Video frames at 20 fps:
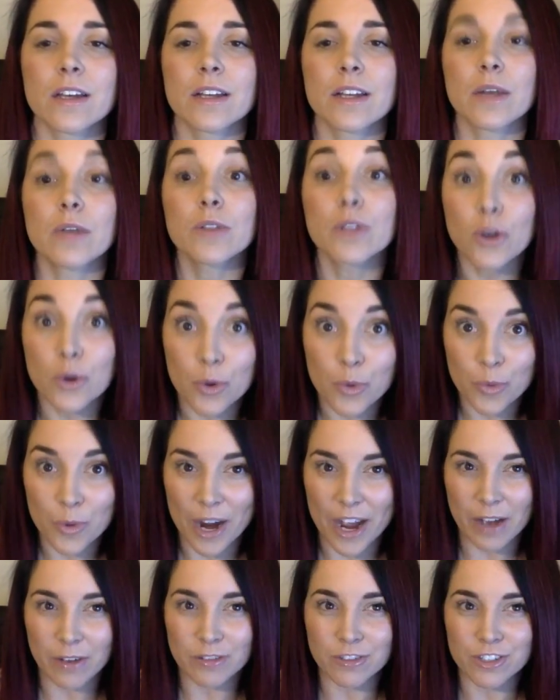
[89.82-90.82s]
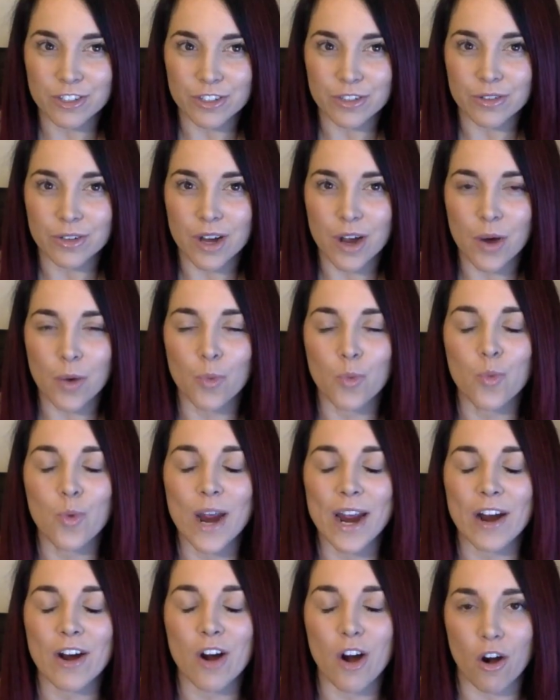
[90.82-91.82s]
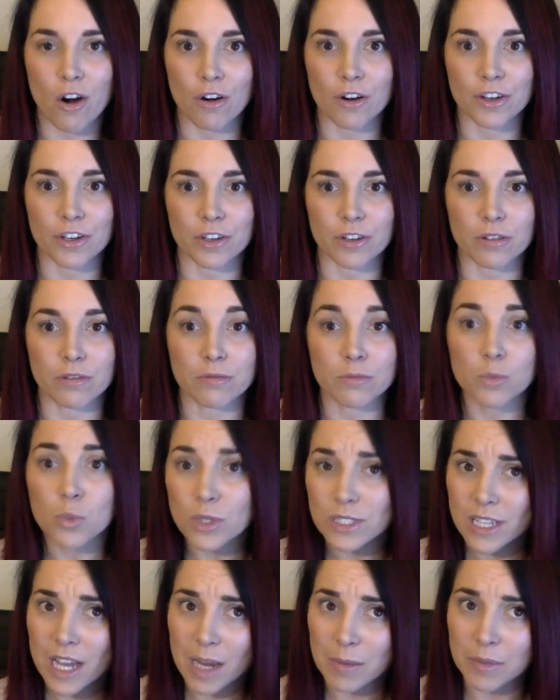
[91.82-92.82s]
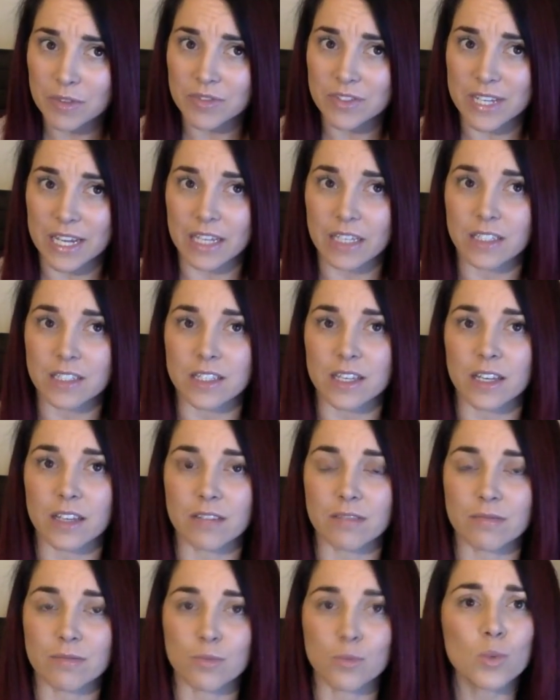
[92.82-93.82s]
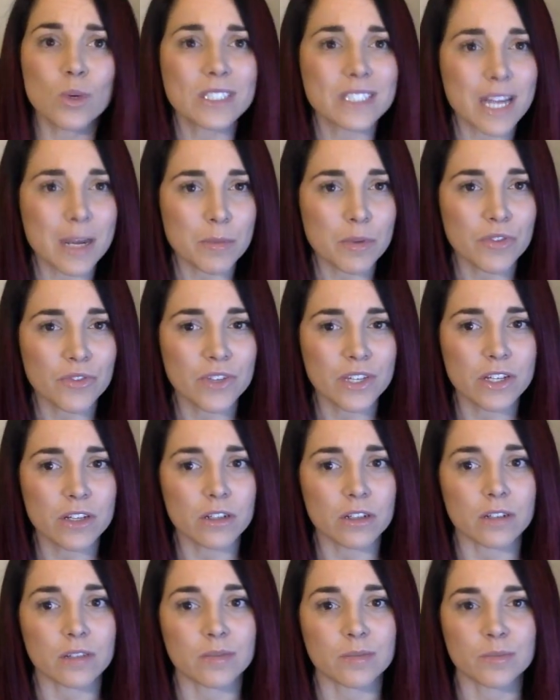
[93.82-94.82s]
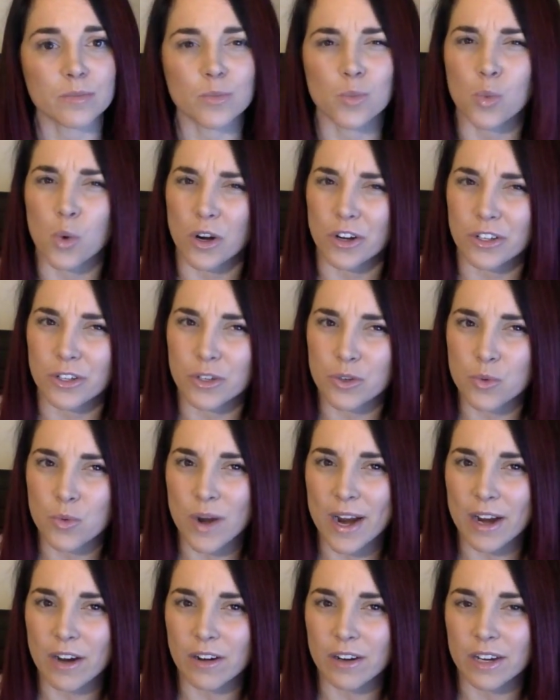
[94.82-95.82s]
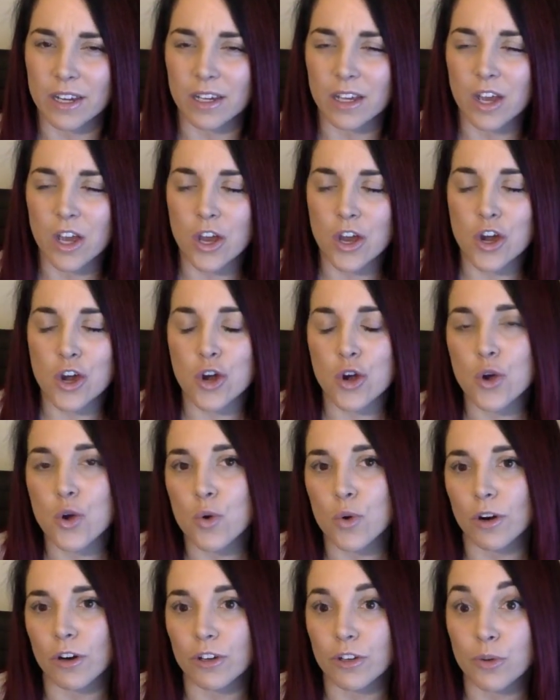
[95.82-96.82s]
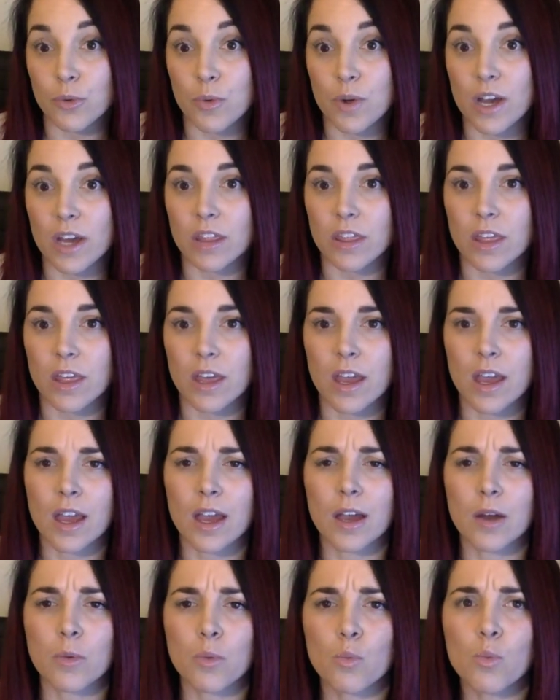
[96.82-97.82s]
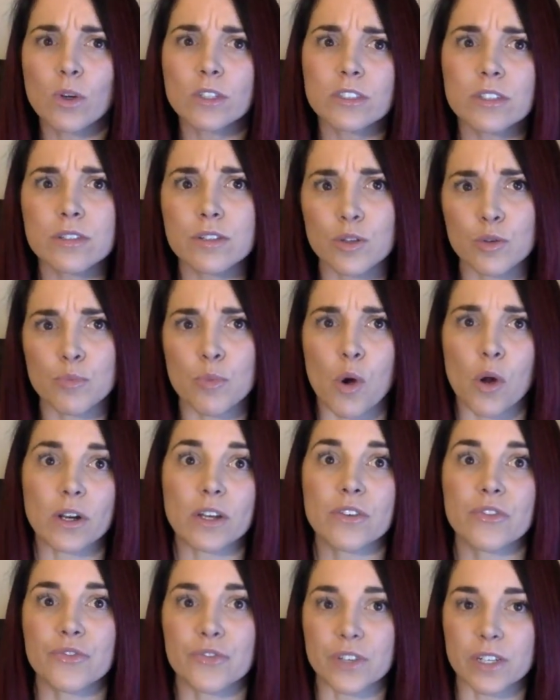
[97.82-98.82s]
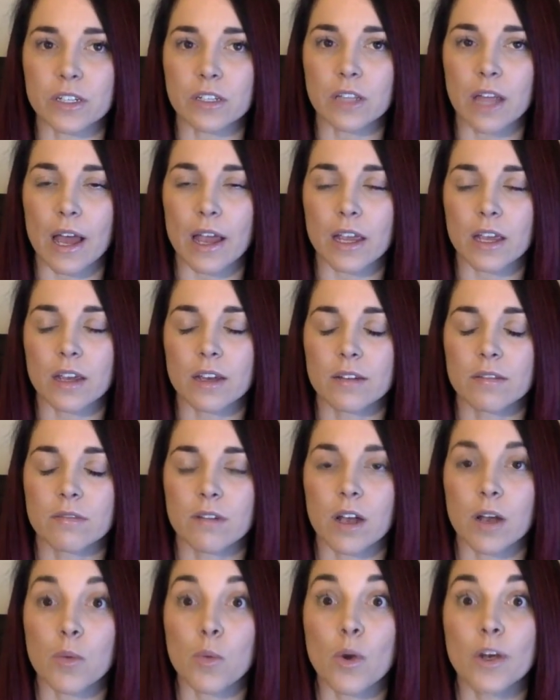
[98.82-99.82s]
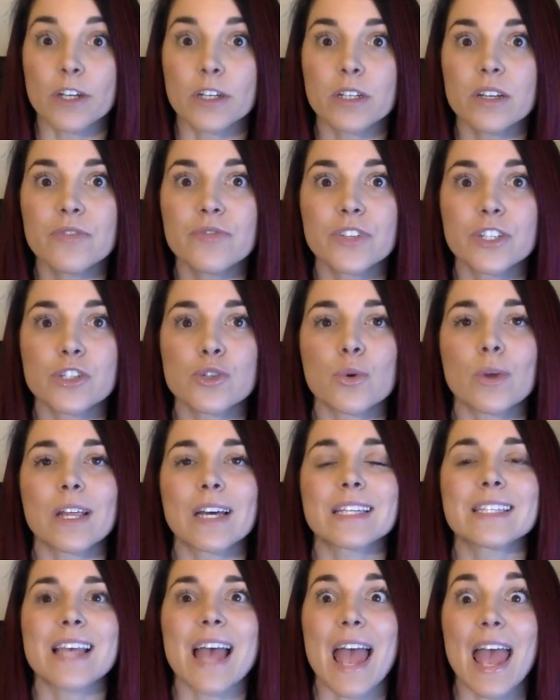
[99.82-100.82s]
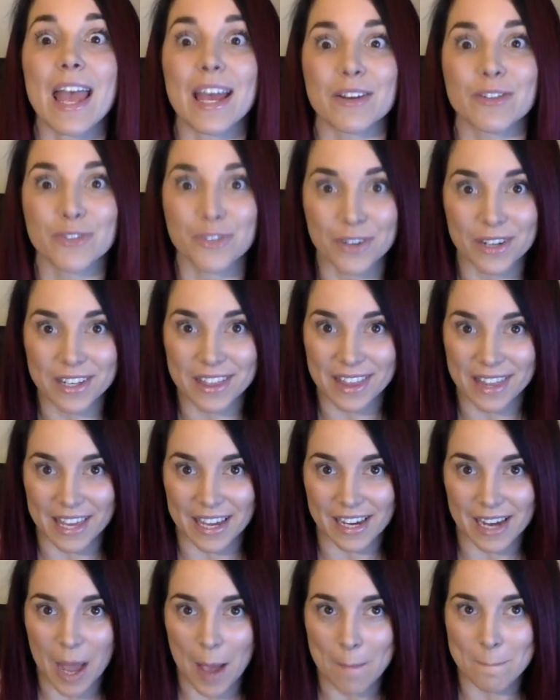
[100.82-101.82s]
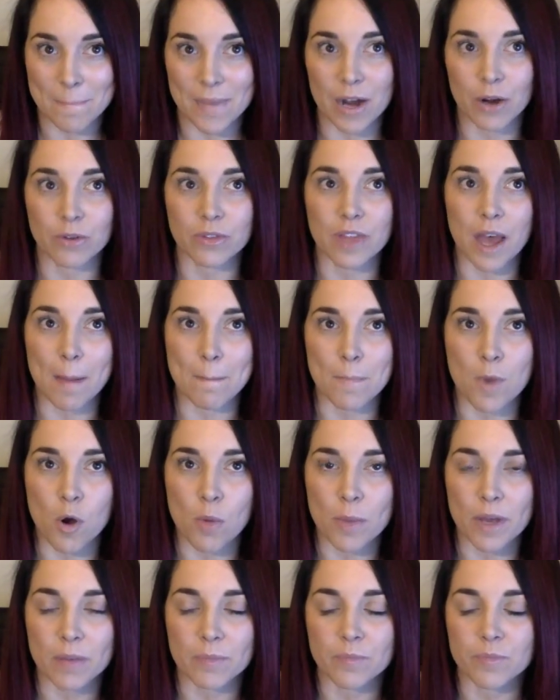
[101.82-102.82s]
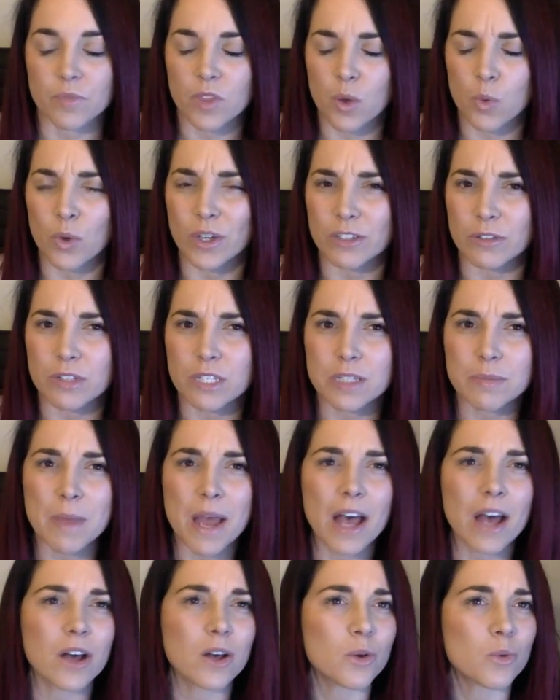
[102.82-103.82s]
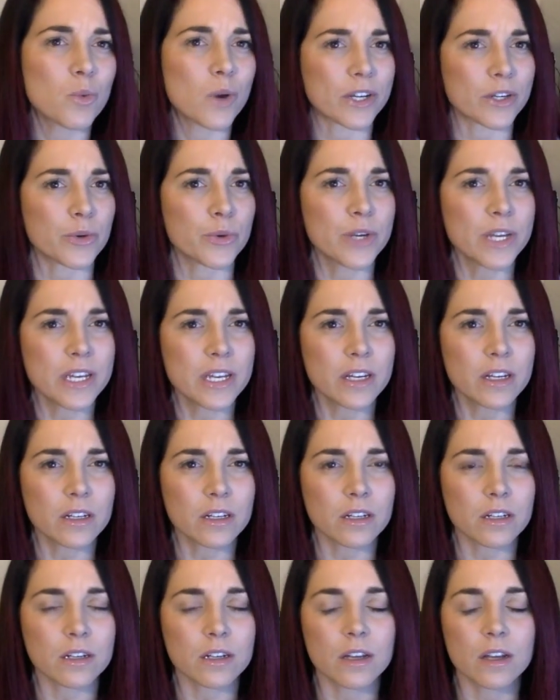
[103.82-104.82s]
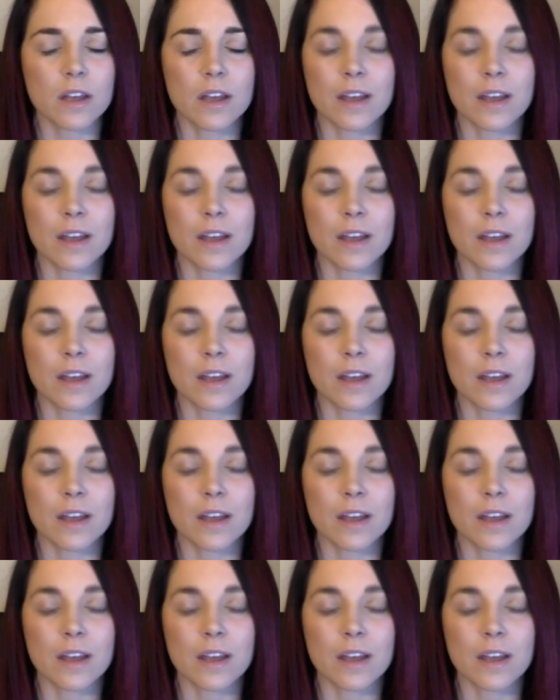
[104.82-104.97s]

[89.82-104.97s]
Now look around you. Where are you? What time of day is it? What time of year? What are you wearing? Who are you with? What does your body feel like? I want you to visualize everything about that moment. What you smell, what you hear.